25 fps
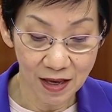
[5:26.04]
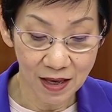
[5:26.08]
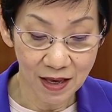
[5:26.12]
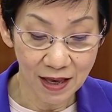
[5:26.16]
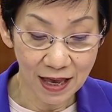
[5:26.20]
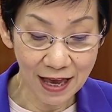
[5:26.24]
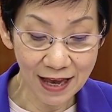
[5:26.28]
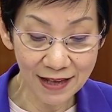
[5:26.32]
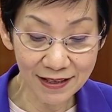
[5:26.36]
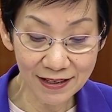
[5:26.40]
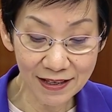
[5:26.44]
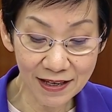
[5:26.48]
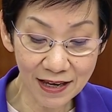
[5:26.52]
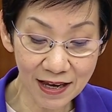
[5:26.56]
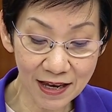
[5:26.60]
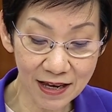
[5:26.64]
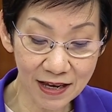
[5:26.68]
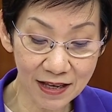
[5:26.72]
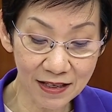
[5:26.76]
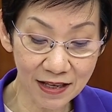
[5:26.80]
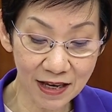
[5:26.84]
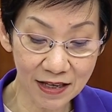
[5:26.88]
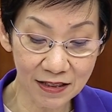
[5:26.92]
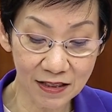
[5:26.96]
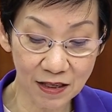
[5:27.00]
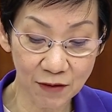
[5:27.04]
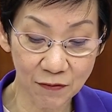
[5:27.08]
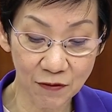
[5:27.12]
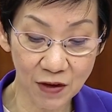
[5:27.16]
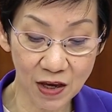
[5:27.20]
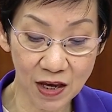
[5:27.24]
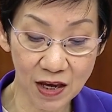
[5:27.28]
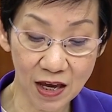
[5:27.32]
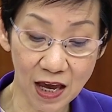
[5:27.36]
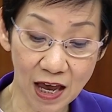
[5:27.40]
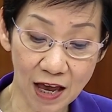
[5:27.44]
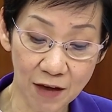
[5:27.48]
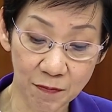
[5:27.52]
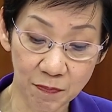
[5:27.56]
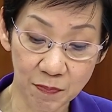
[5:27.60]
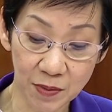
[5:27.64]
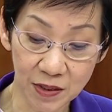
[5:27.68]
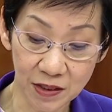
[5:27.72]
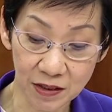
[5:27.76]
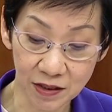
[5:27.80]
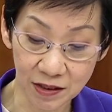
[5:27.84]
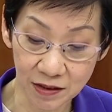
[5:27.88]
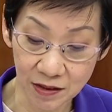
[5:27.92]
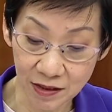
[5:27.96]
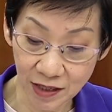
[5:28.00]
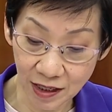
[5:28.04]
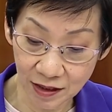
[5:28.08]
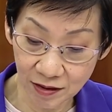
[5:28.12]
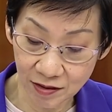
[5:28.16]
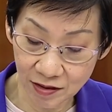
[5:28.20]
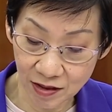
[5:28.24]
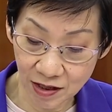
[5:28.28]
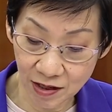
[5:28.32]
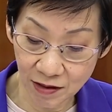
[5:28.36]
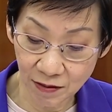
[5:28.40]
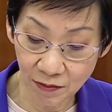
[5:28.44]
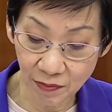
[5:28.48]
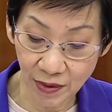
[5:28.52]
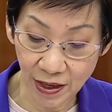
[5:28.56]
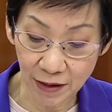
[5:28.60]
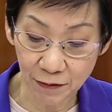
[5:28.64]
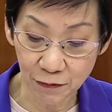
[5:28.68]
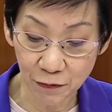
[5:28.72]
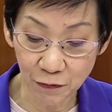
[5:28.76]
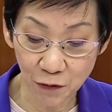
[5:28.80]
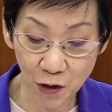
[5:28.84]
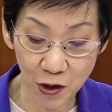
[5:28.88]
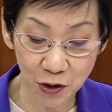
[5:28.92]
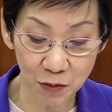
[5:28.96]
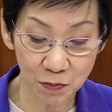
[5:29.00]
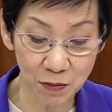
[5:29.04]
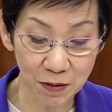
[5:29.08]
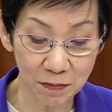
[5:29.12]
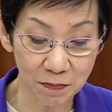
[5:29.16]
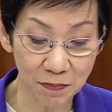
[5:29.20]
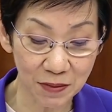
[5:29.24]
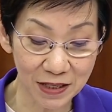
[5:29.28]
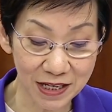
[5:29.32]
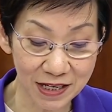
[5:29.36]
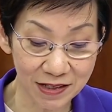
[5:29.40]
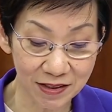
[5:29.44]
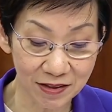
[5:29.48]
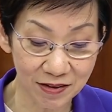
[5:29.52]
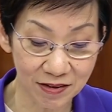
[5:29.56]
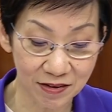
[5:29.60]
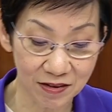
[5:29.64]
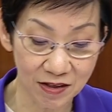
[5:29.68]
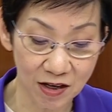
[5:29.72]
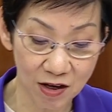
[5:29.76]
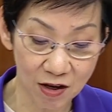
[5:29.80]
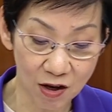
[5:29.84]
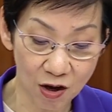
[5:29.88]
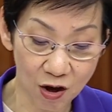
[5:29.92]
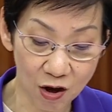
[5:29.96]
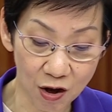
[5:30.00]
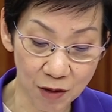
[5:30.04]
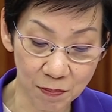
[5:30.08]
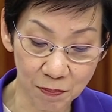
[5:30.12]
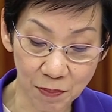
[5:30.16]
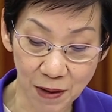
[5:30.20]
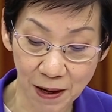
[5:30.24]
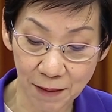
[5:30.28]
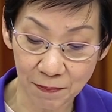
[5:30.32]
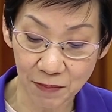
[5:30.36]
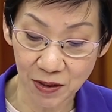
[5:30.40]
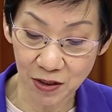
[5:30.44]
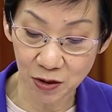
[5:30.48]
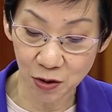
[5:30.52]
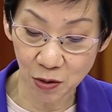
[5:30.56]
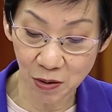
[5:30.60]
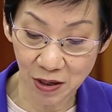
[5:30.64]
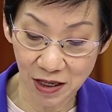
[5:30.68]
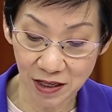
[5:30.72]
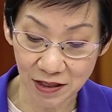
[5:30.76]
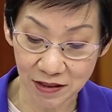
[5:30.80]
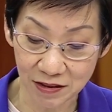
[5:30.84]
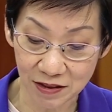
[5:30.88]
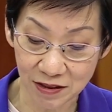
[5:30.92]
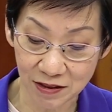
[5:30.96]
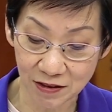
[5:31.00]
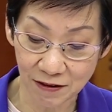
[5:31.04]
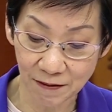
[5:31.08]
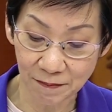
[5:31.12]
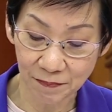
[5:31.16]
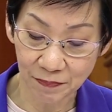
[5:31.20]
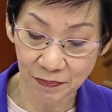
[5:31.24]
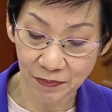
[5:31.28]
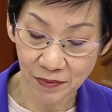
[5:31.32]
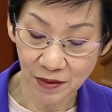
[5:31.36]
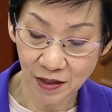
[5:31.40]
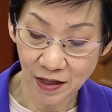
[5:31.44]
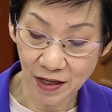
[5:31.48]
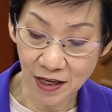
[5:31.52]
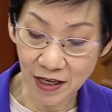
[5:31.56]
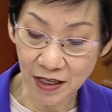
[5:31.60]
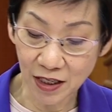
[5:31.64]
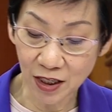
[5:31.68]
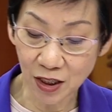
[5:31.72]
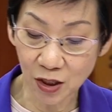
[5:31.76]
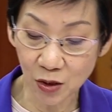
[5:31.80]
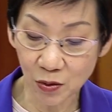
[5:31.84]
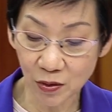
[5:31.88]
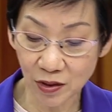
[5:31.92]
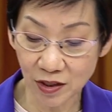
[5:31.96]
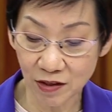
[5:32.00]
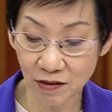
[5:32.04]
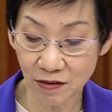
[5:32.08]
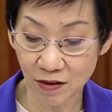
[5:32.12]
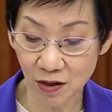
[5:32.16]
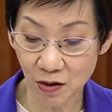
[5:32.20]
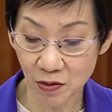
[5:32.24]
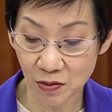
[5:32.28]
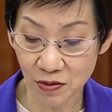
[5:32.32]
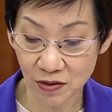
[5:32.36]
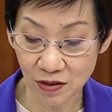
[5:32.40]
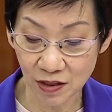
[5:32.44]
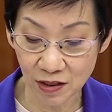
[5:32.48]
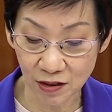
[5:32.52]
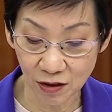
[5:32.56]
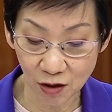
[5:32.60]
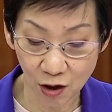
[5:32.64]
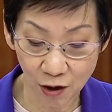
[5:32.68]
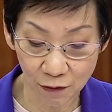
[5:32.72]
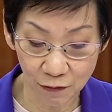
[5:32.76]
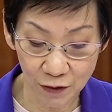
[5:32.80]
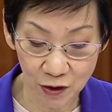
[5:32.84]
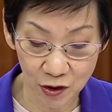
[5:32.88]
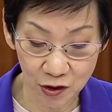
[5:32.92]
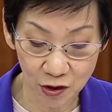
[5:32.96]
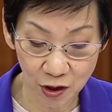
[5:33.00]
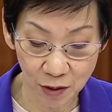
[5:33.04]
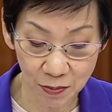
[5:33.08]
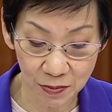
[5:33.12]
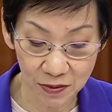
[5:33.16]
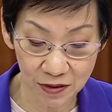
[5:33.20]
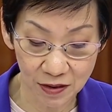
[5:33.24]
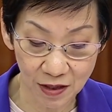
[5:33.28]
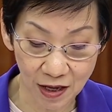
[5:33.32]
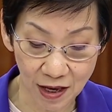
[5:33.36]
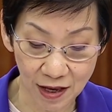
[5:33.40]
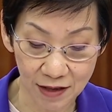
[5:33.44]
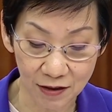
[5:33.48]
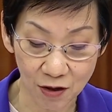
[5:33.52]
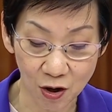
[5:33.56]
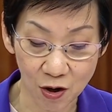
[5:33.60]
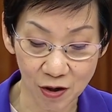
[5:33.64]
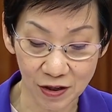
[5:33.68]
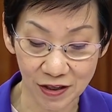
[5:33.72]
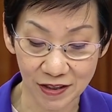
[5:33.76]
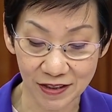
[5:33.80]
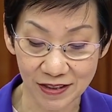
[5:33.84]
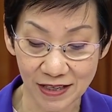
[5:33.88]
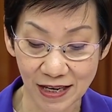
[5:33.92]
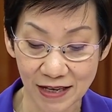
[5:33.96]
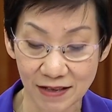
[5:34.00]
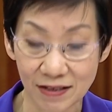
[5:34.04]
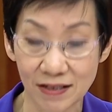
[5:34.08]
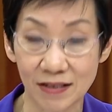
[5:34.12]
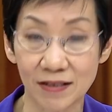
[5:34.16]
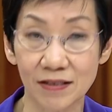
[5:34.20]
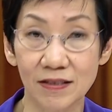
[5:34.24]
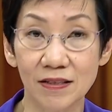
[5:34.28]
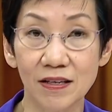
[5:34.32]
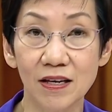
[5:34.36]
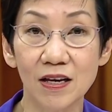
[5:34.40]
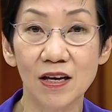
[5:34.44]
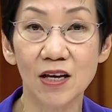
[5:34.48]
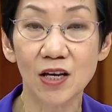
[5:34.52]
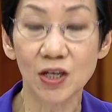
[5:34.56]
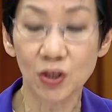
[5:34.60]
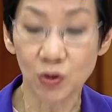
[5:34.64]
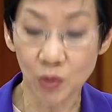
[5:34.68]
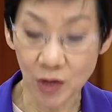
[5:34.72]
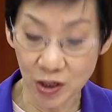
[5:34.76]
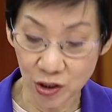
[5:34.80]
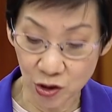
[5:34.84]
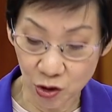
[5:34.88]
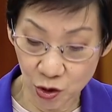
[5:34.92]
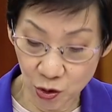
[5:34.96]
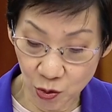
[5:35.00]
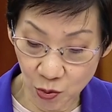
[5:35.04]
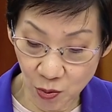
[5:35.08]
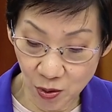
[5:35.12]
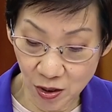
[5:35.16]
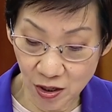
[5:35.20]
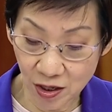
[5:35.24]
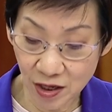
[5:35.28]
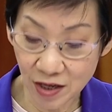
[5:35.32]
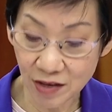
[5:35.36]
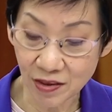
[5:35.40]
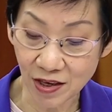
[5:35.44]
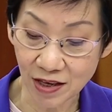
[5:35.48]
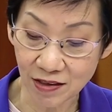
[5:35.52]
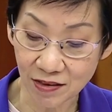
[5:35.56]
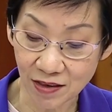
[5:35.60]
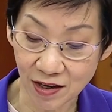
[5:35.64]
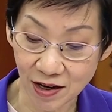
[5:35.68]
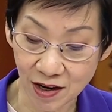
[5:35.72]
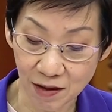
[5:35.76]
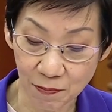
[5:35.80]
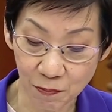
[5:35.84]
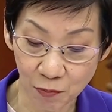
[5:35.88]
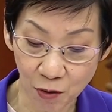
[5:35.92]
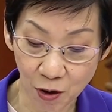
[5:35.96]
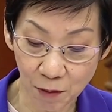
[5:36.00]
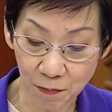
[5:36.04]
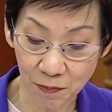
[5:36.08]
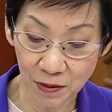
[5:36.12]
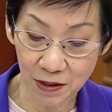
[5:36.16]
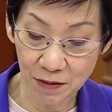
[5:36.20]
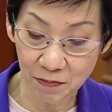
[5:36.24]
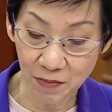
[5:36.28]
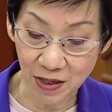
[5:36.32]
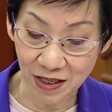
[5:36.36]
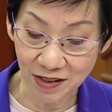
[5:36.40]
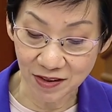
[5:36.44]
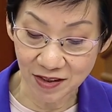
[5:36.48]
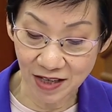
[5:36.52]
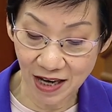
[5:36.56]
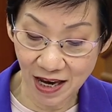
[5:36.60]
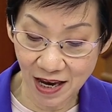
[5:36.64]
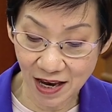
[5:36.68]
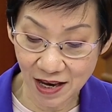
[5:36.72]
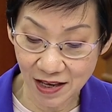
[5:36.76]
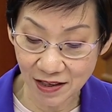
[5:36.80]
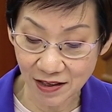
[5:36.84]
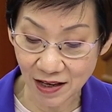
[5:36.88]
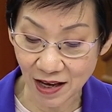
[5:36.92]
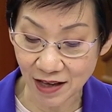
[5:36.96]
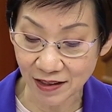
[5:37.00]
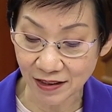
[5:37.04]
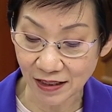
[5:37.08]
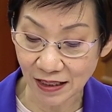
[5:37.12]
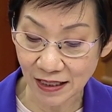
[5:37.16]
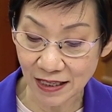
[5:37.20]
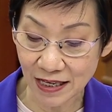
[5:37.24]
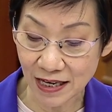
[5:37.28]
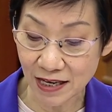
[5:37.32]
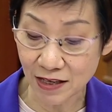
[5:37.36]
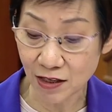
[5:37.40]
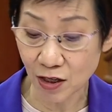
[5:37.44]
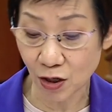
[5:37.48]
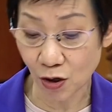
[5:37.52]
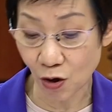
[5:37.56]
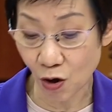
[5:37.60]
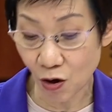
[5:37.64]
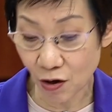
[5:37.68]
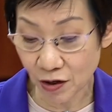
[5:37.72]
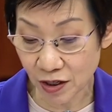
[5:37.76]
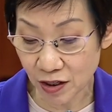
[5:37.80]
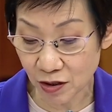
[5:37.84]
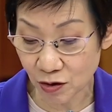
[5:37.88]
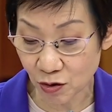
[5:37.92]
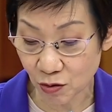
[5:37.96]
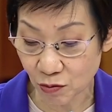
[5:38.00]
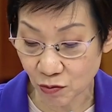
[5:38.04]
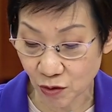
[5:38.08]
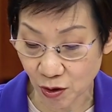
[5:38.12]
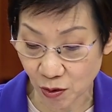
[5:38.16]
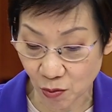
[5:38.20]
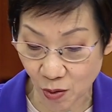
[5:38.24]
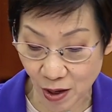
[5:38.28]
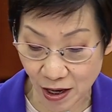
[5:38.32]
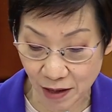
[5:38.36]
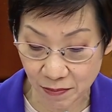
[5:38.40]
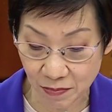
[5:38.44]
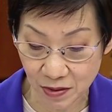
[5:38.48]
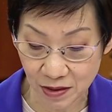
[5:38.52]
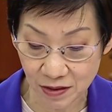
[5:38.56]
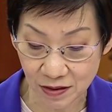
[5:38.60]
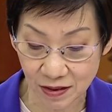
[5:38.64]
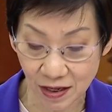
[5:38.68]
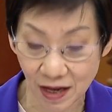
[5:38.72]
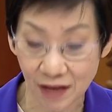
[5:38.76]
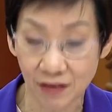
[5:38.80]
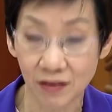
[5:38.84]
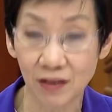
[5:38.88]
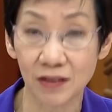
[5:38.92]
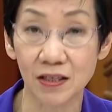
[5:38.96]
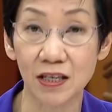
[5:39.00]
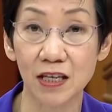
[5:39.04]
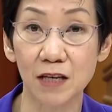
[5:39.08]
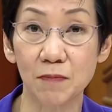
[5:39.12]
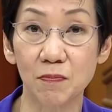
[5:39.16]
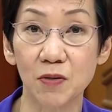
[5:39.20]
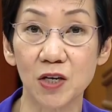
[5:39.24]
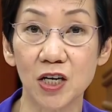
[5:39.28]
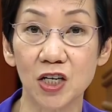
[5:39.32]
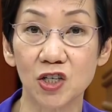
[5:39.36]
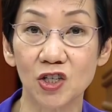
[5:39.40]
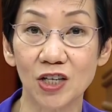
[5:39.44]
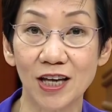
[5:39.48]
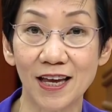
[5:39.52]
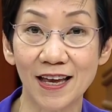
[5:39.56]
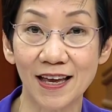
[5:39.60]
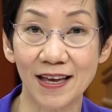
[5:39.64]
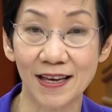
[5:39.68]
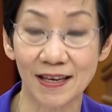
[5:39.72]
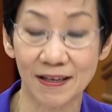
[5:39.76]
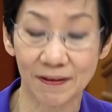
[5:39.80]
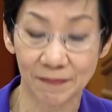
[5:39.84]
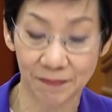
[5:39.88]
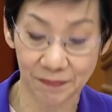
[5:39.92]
NEA and SFA have been conducting enforcement bleats on public toilets, including those in coffee shops and hawker centres, to ensure that they are properly maintained and clean according to requirements under the EPHA.